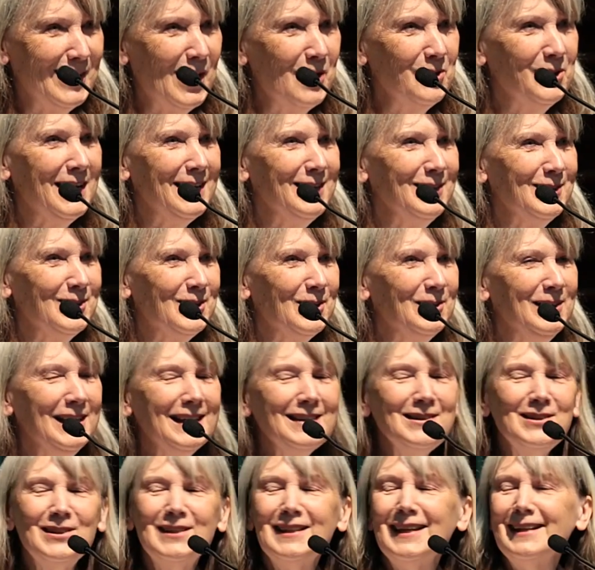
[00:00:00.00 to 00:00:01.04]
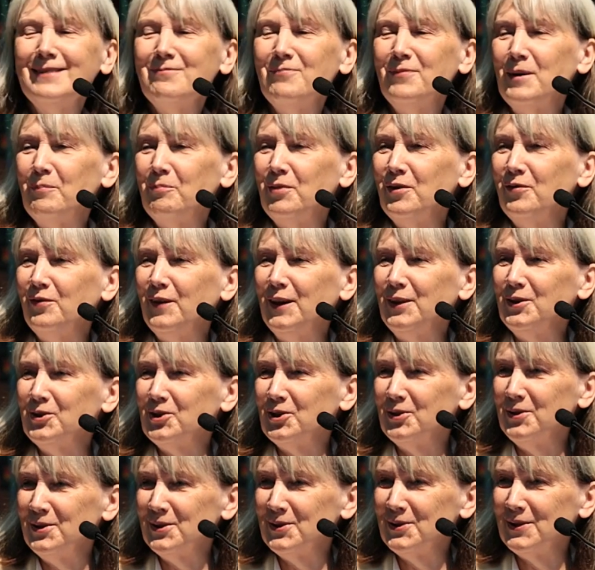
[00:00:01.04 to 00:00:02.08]
Okay, so let's set
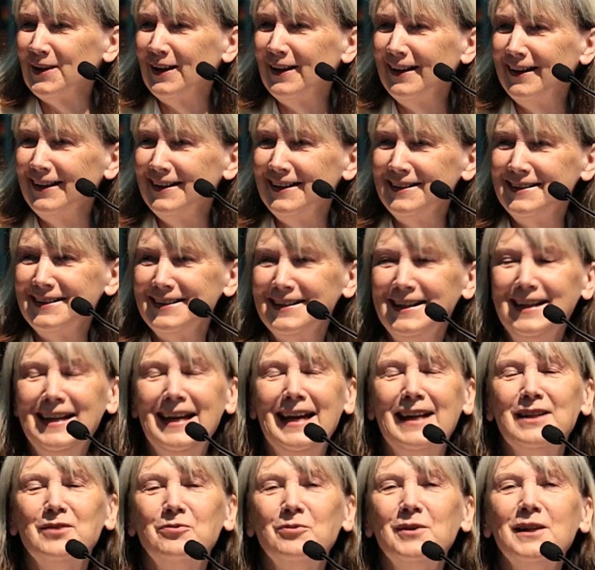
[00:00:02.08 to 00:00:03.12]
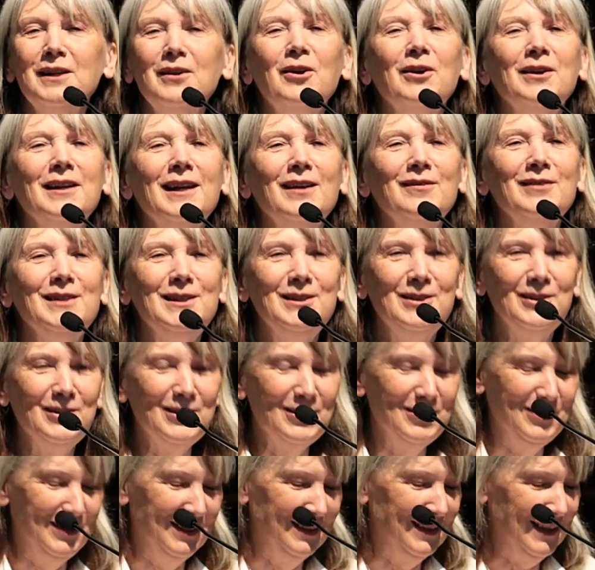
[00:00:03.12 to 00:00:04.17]
perfection aside, as we are not having to
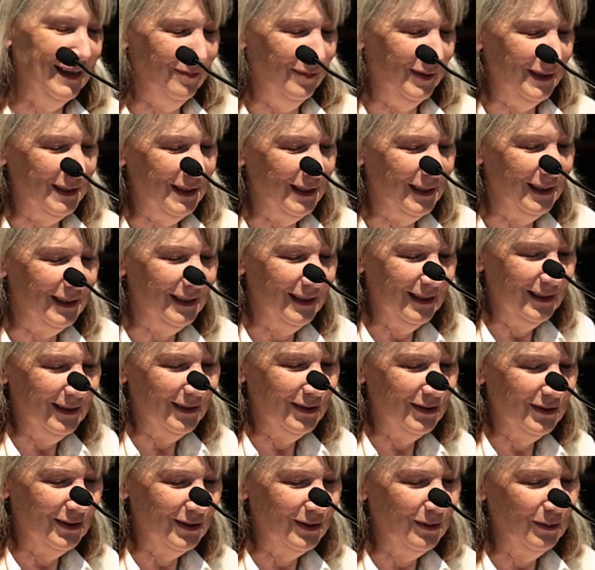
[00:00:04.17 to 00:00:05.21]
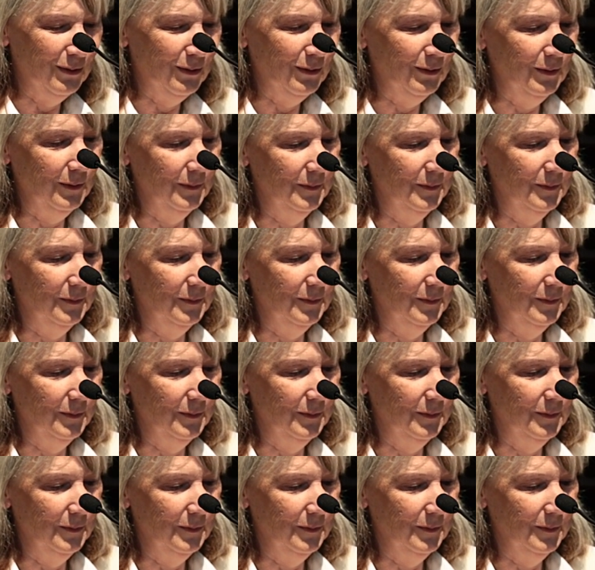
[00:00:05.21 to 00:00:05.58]
go to that particular school.